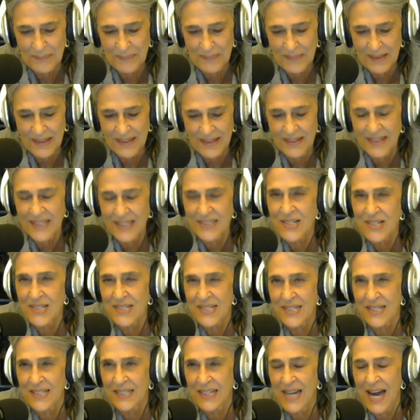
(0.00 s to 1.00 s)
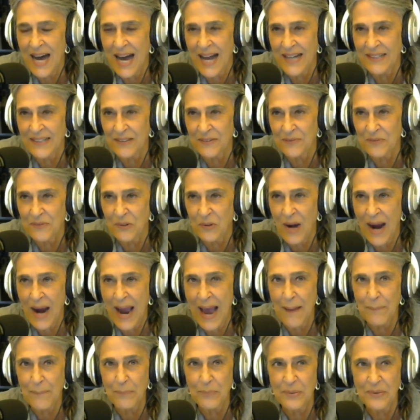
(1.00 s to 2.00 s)
this is the kind of
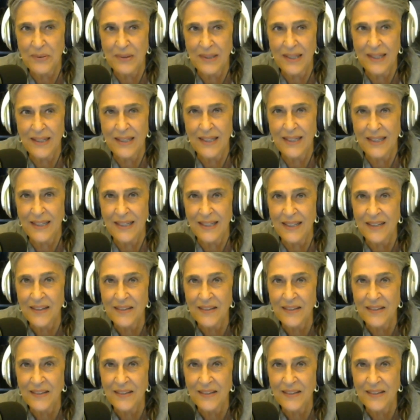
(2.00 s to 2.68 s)
crap that he